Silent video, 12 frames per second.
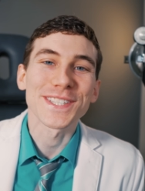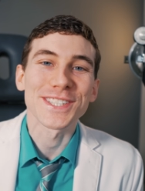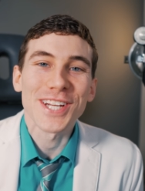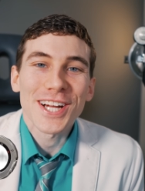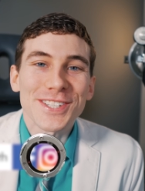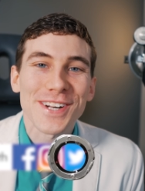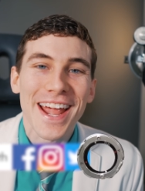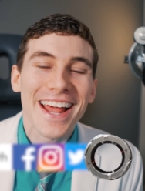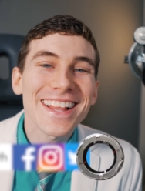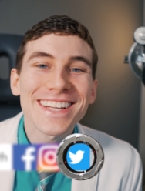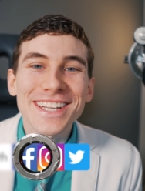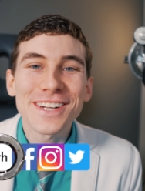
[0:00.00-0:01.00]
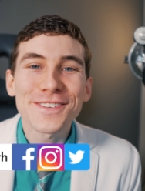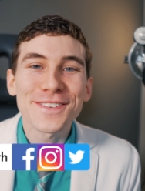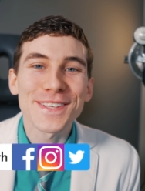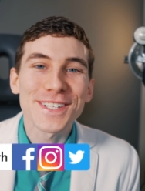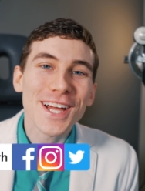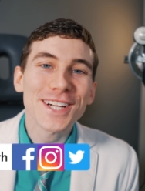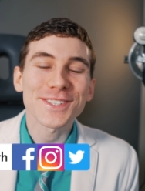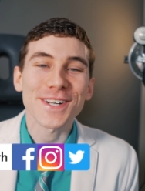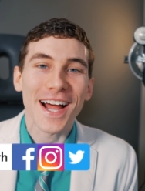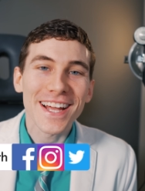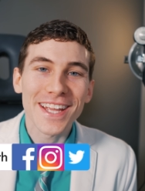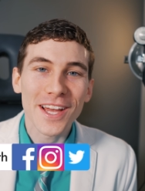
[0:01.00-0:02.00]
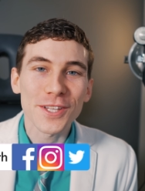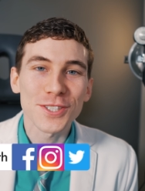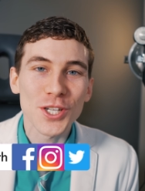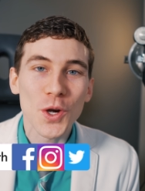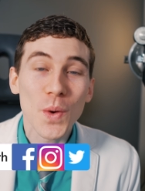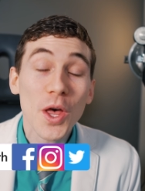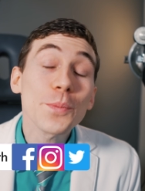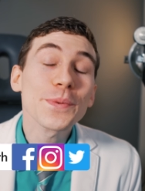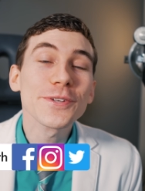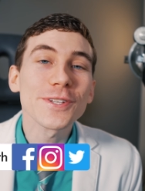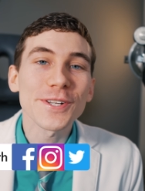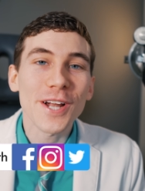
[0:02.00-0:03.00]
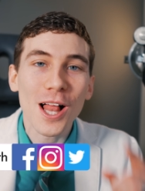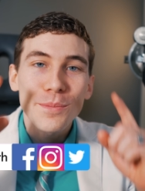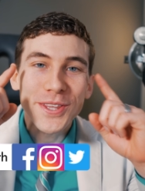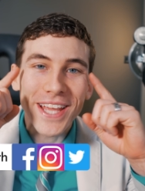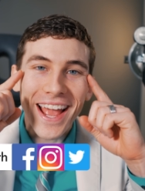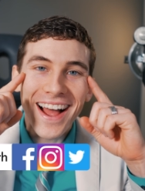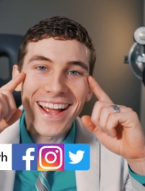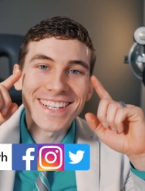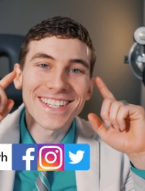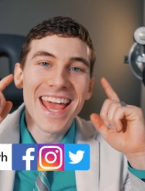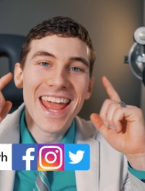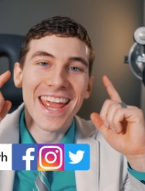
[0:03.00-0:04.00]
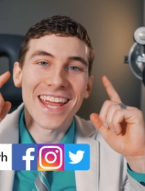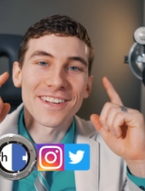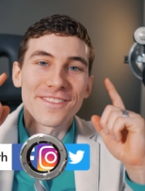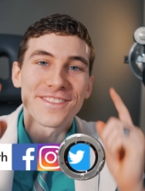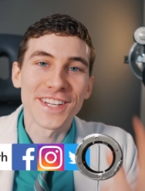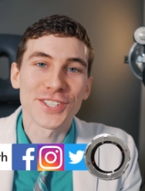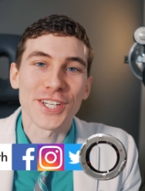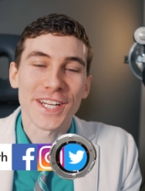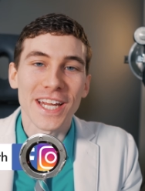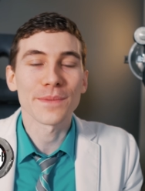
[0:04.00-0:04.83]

This is Dr. Allen here from the Dr. Eye Health Show, helping you learn all about the eyes and vision.